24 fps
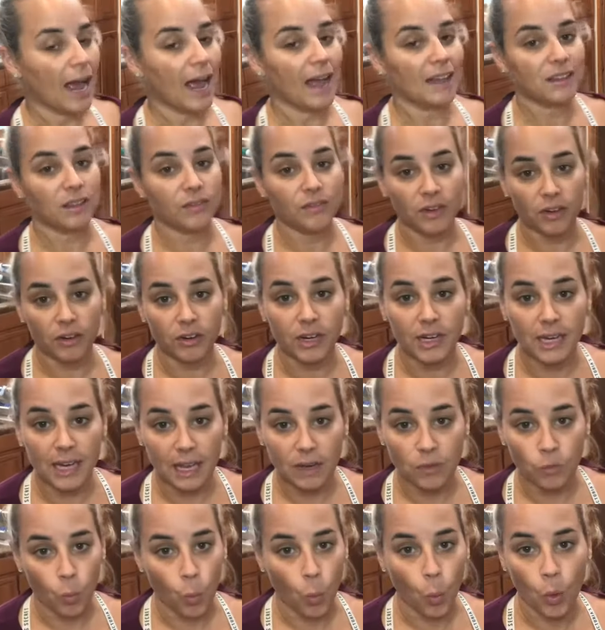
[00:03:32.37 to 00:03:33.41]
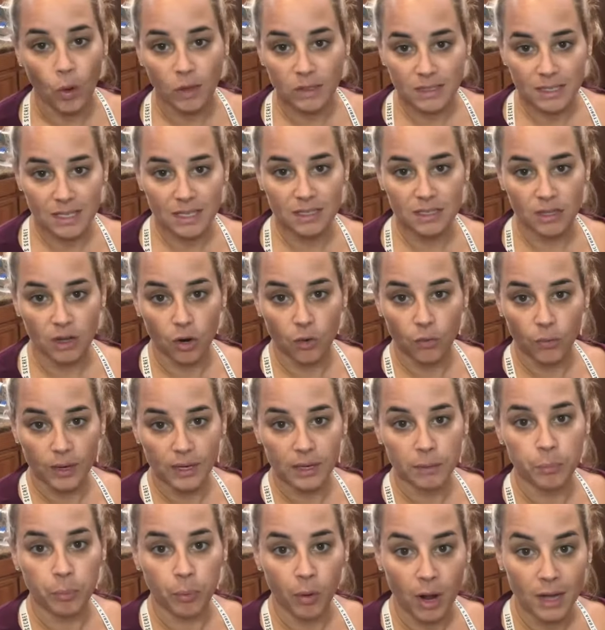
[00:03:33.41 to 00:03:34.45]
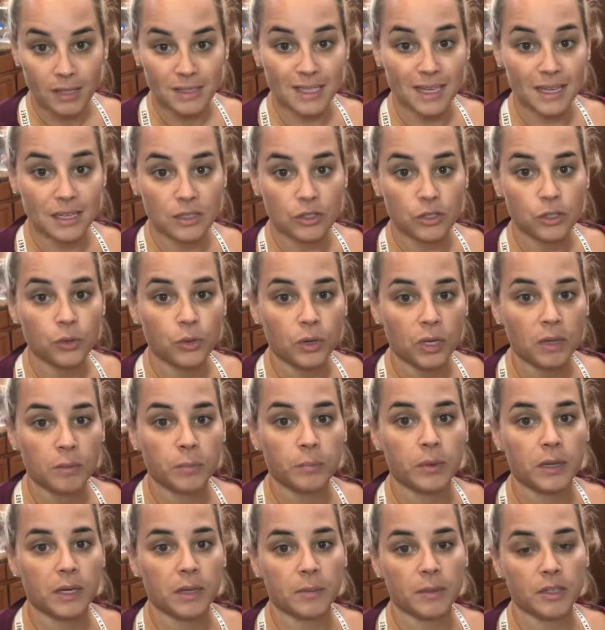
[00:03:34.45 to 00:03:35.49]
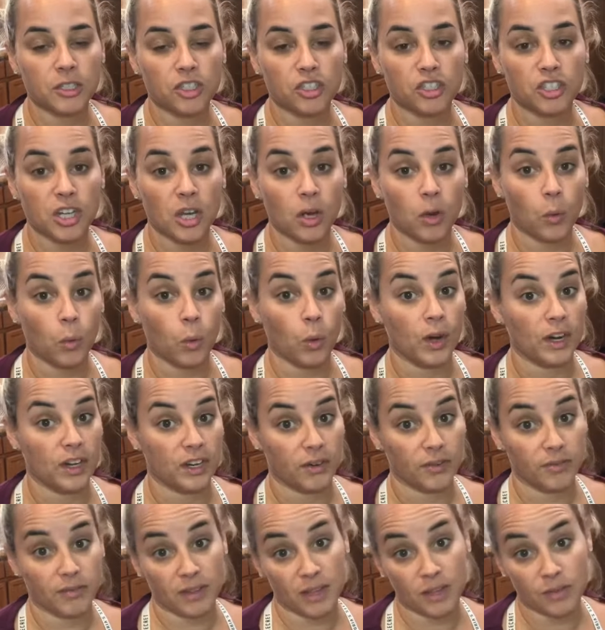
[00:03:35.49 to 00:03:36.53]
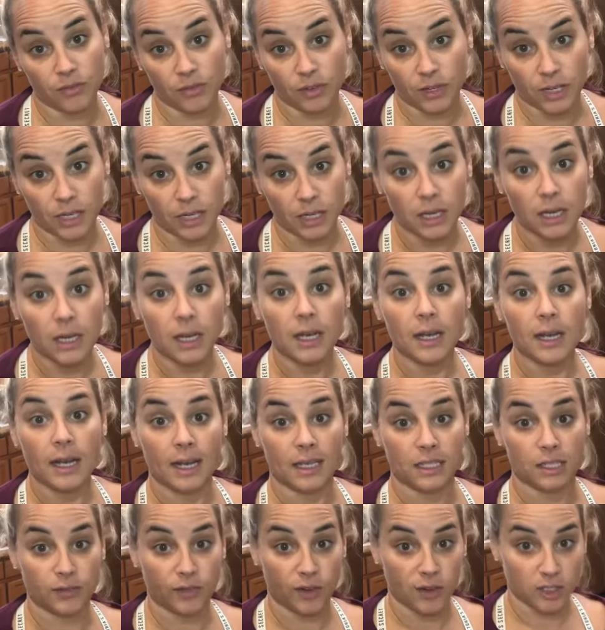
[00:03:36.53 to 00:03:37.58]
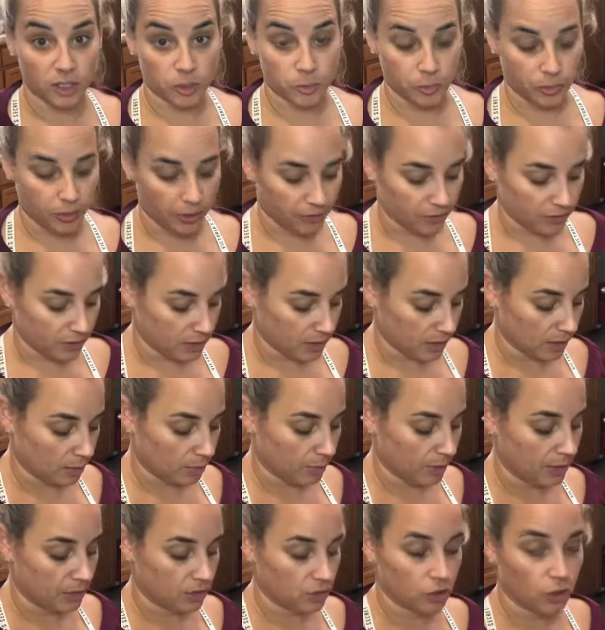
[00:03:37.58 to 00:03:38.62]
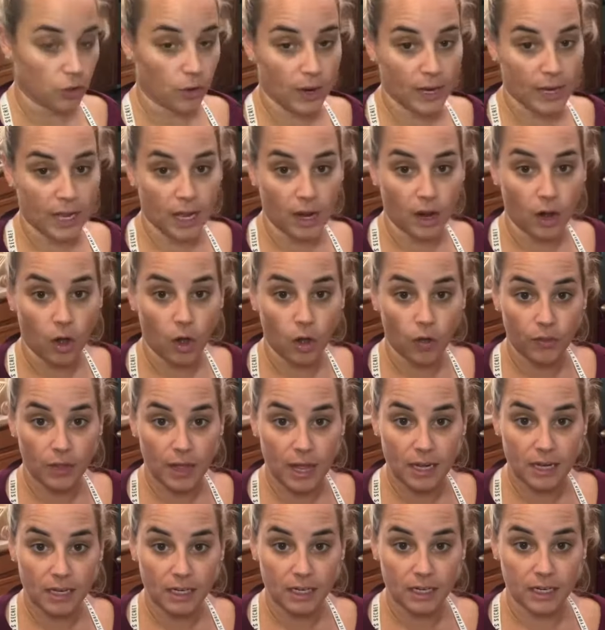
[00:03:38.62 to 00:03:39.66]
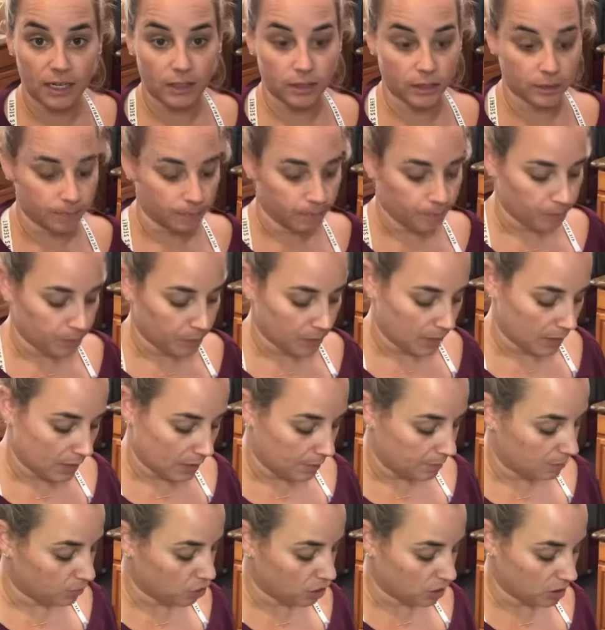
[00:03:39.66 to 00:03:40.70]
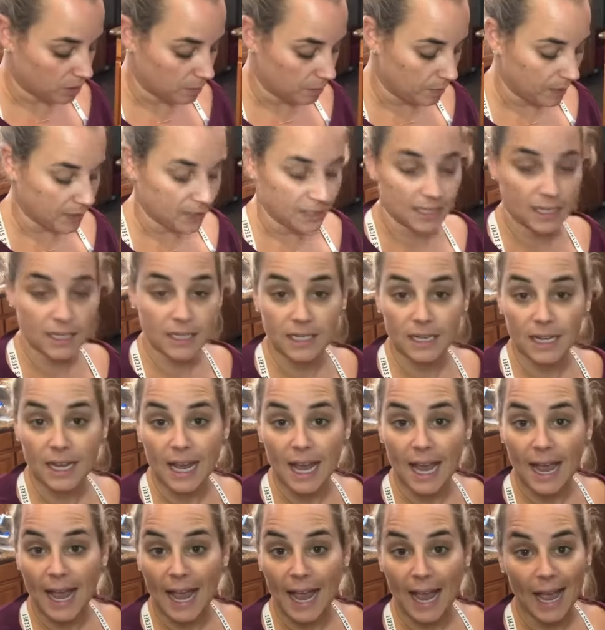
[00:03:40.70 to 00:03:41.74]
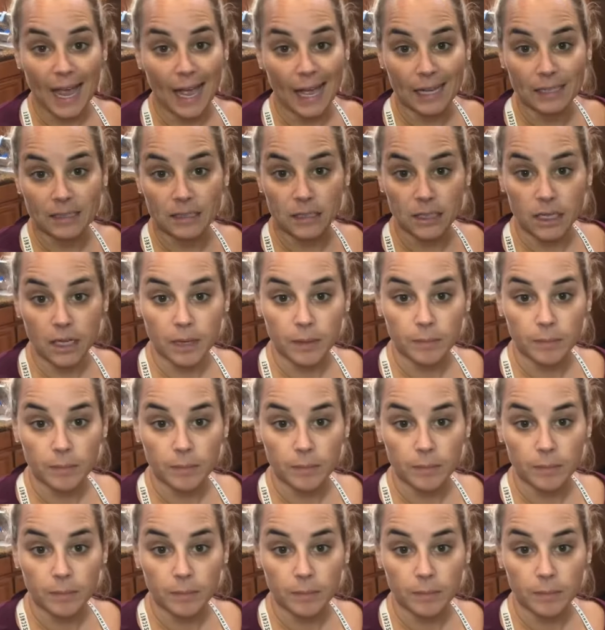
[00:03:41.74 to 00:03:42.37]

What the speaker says: At the very end, once it's already processed, you can pretty much tell where you're flavoring as far as preference is going to be. So I got all that in here. Just mix it, and